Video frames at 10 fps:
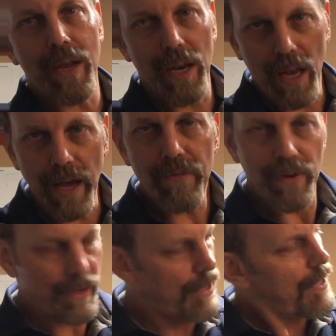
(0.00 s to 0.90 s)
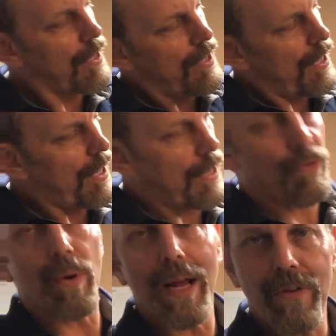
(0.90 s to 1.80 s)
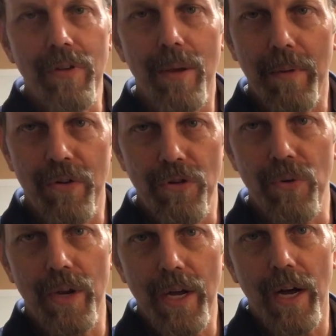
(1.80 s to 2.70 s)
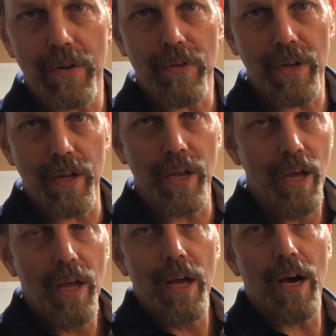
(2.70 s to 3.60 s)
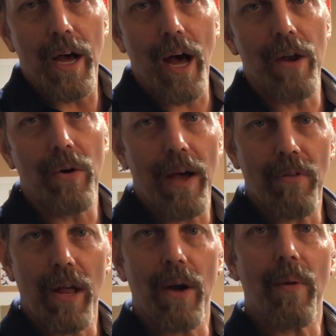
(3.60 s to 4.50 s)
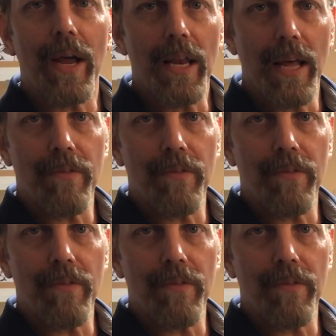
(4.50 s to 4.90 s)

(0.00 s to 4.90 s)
right and left and that's what I see in my shooting constantly I, I don't have a lot of right and